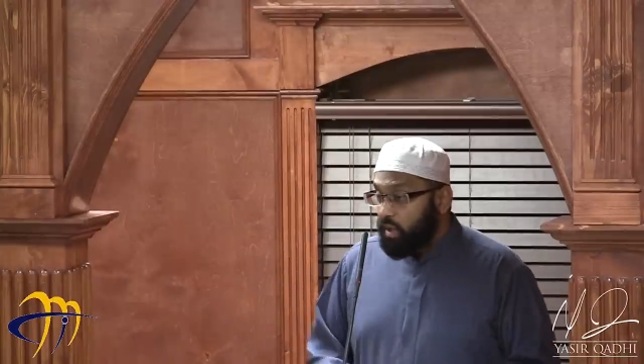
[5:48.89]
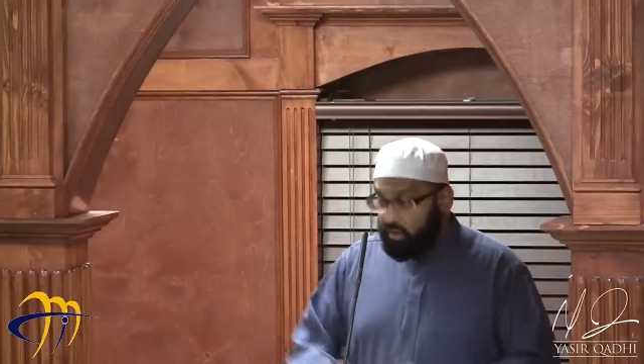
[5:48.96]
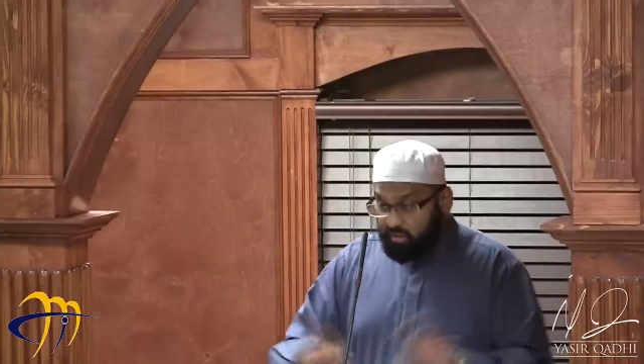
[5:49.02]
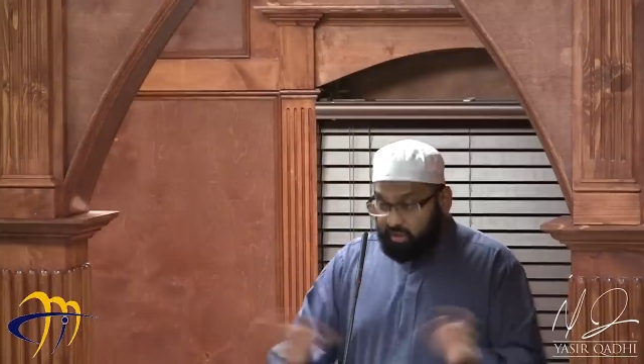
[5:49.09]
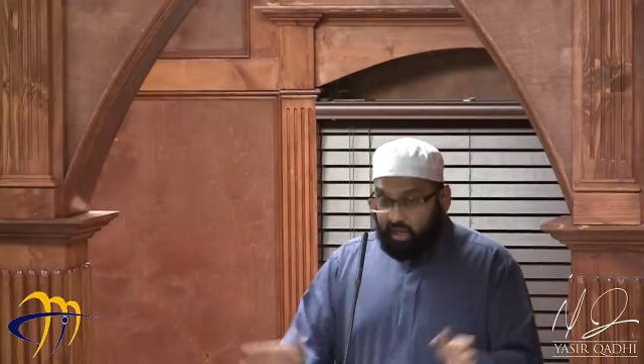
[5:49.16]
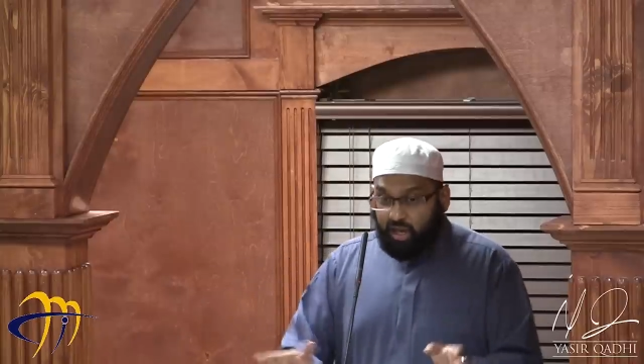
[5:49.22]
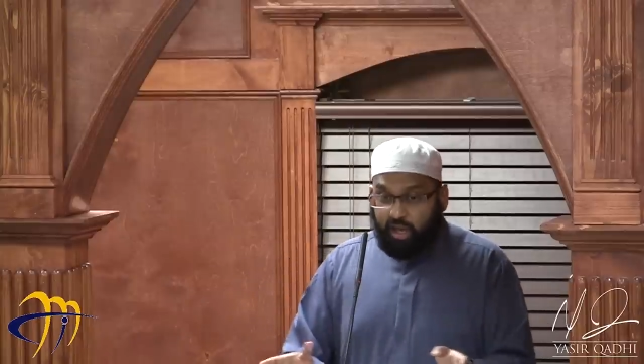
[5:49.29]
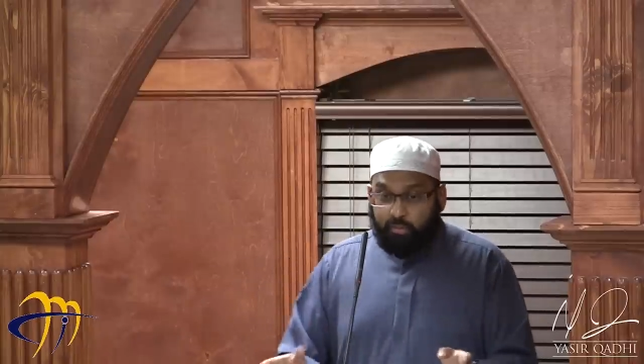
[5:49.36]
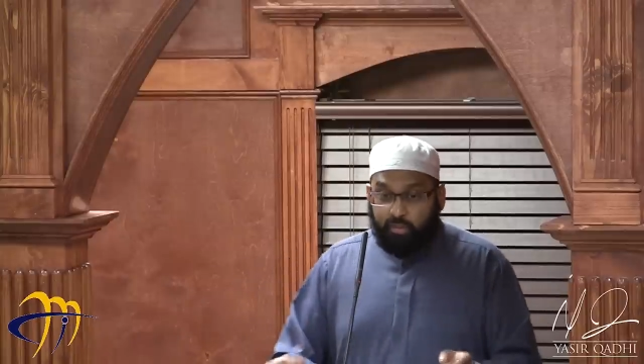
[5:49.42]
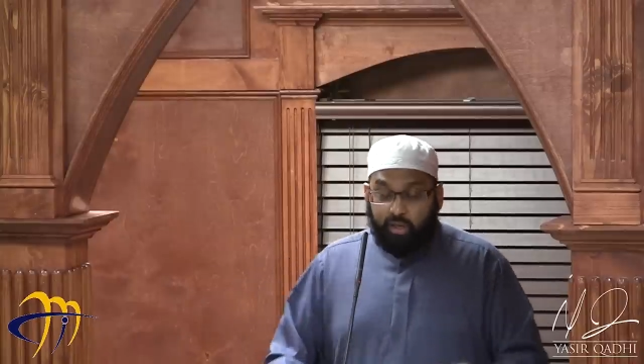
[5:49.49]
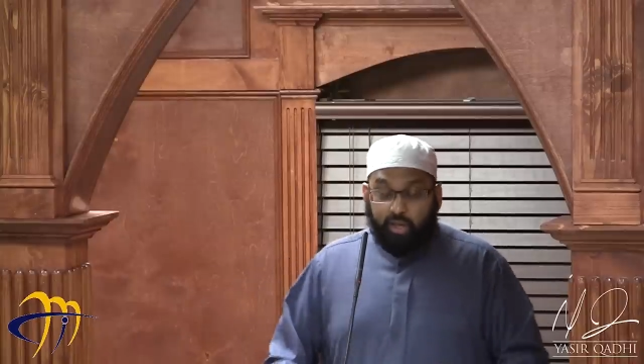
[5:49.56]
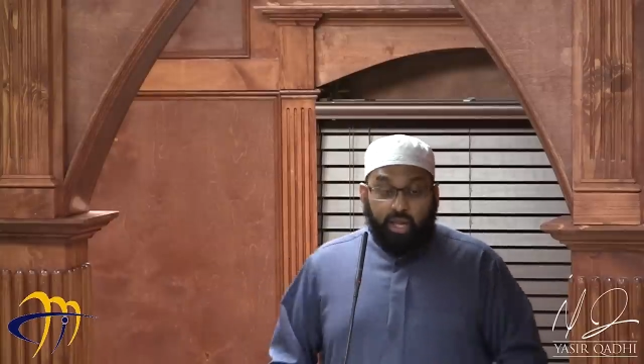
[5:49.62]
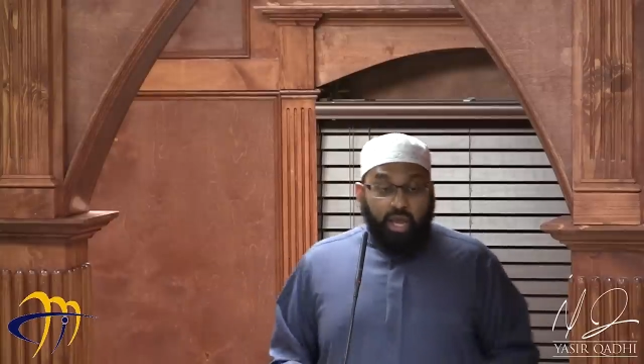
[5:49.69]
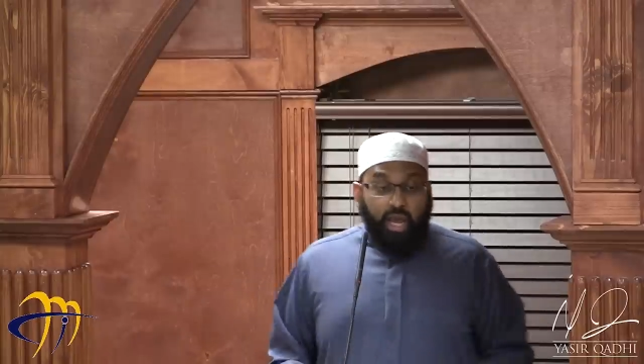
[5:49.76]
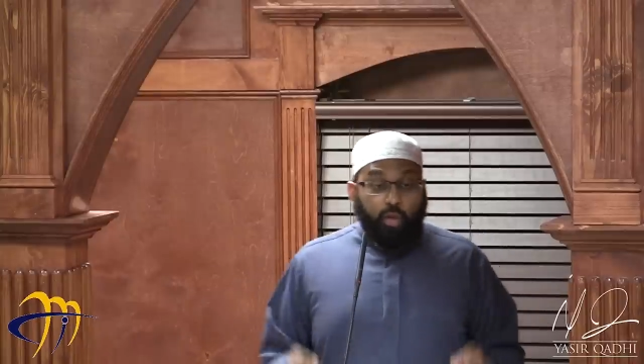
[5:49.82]
the
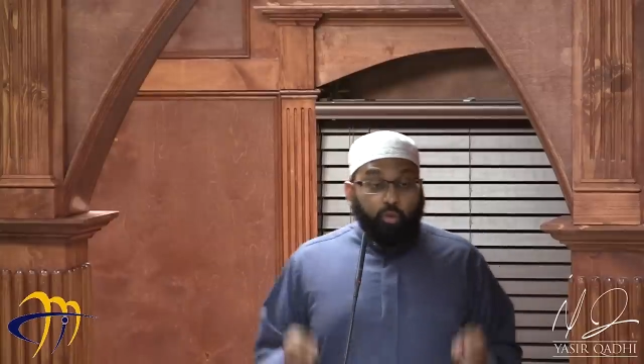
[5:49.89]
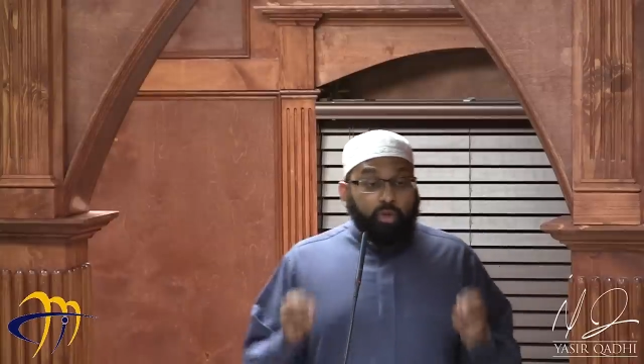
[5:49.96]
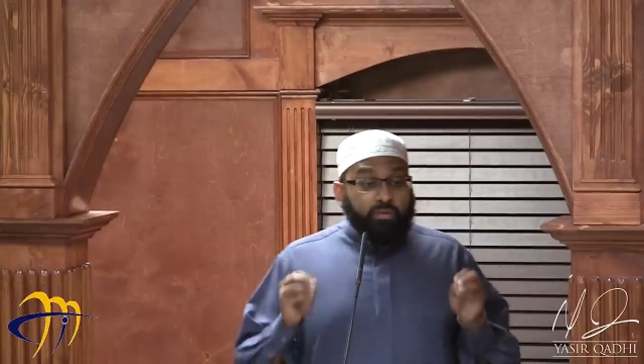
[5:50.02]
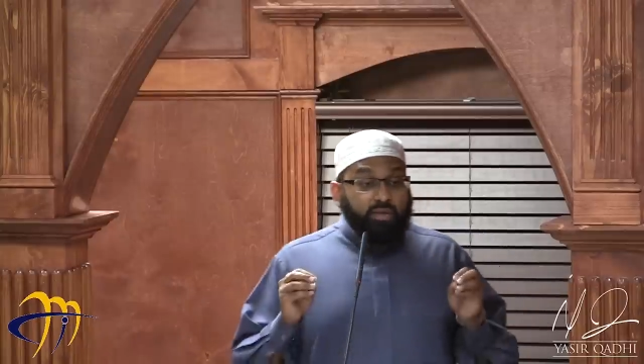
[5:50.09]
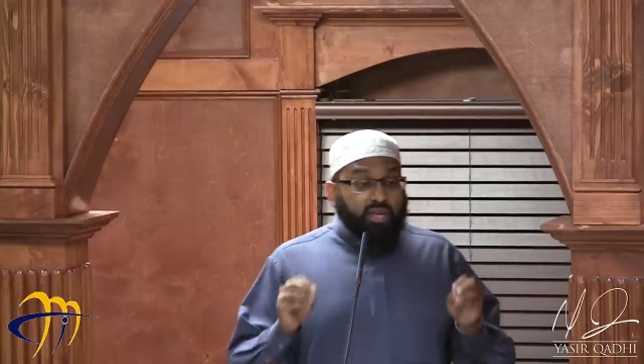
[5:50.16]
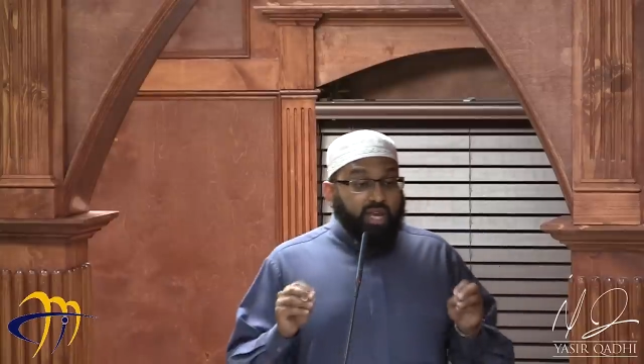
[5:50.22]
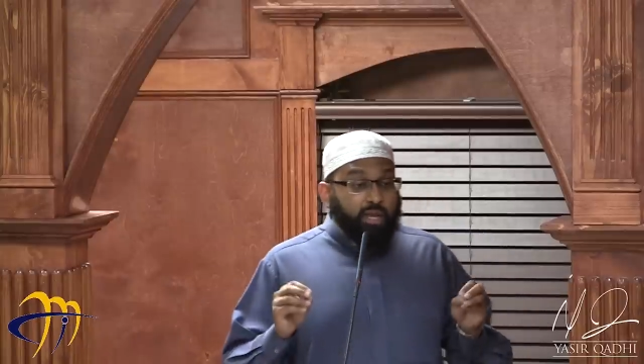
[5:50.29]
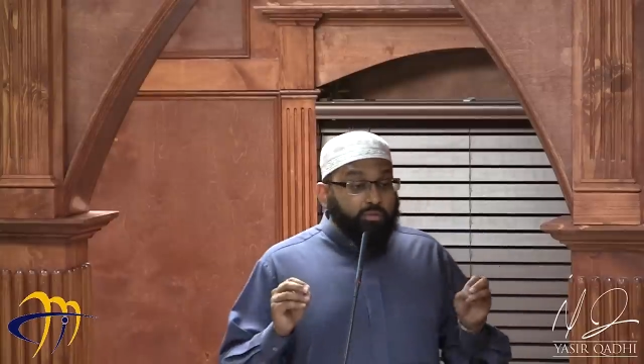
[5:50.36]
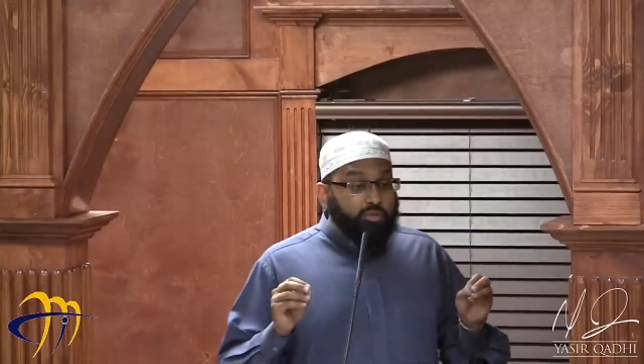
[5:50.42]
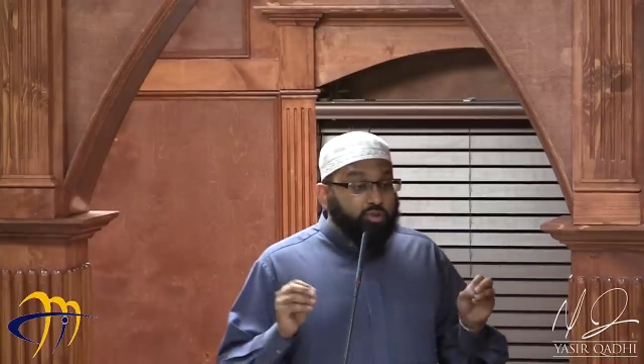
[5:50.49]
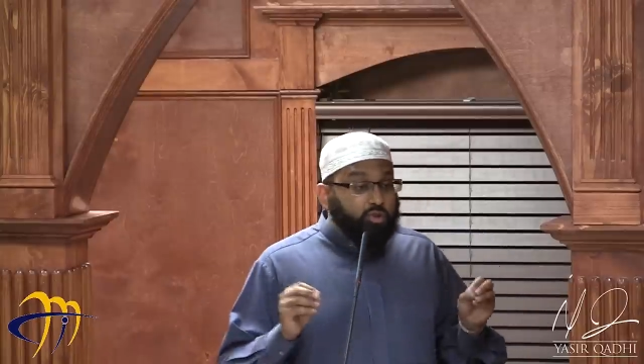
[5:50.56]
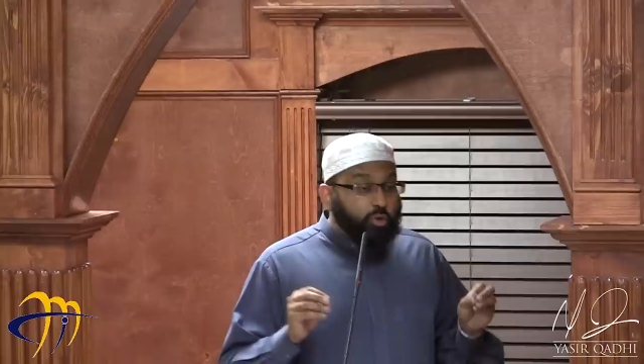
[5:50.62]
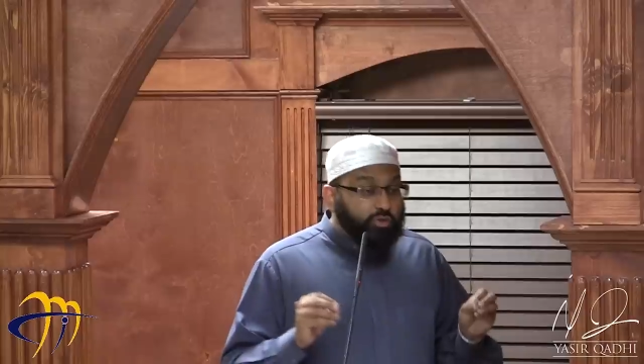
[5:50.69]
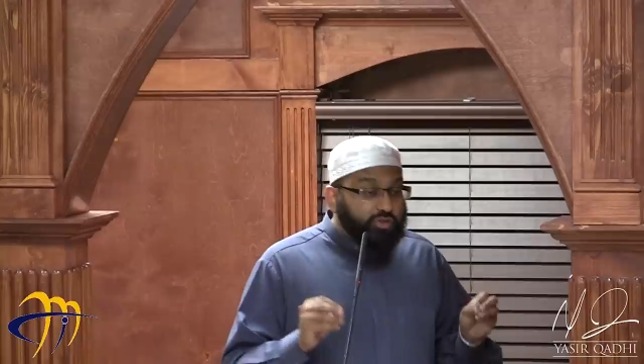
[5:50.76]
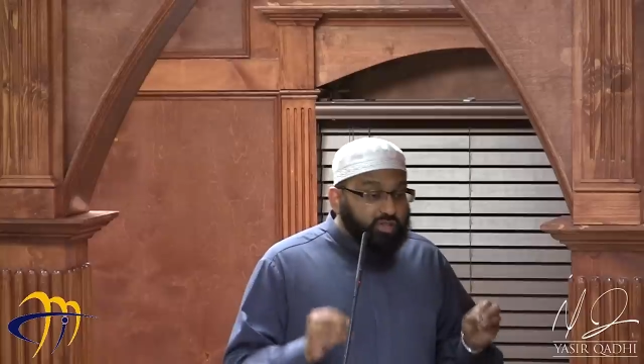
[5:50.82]
Sahaba. And we became
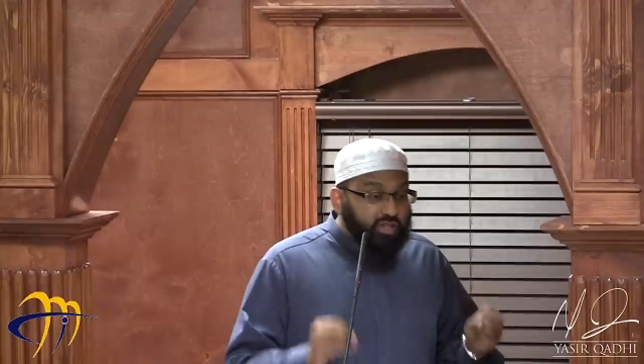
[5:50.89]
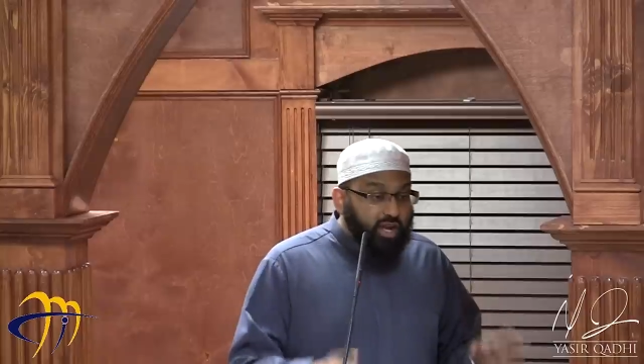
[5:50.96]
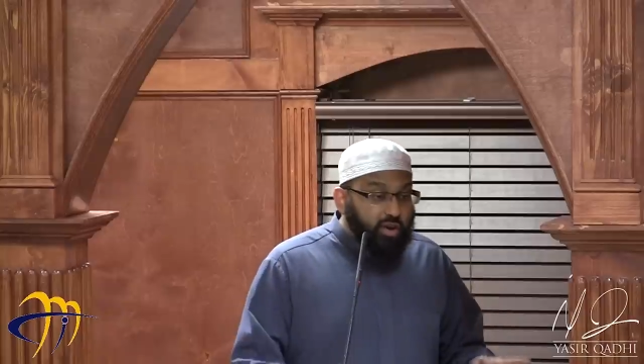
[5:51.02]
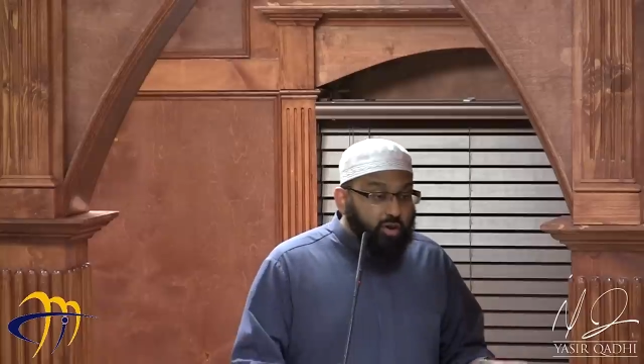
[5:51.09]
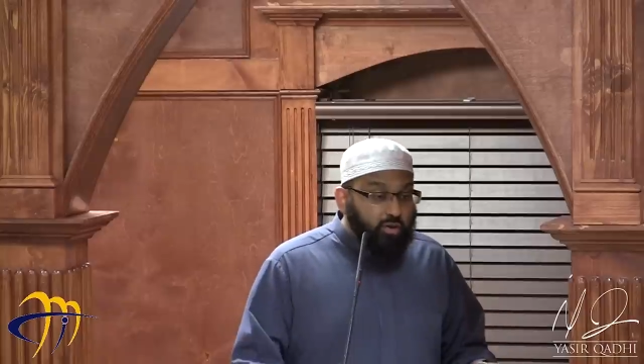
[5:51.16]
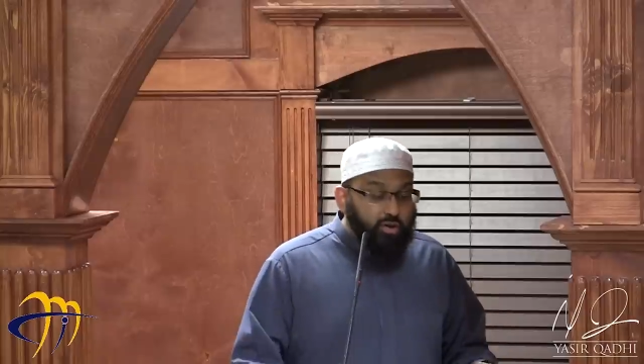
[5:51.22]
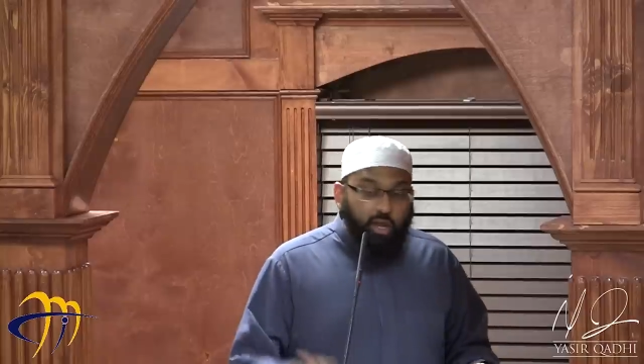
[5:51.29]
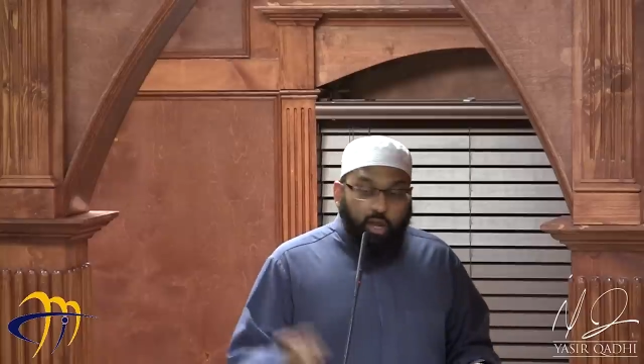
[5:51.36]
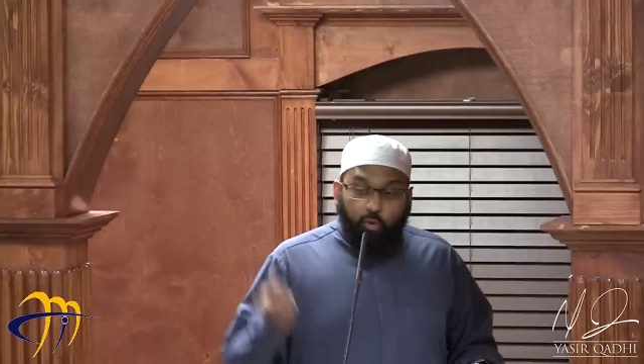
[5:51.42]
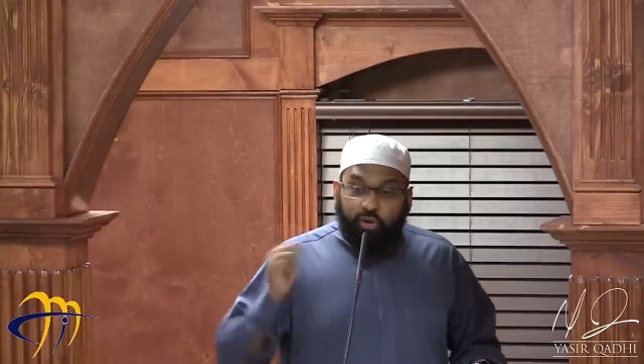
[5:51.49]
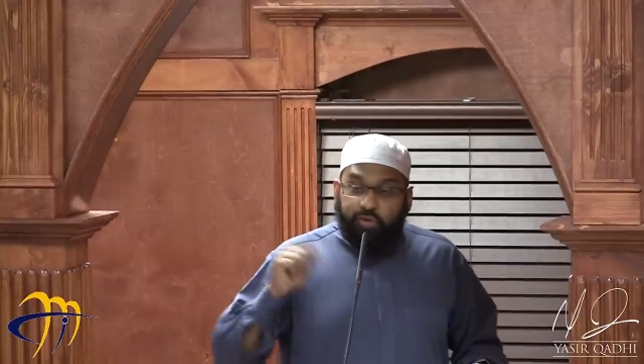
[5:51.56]
so scared,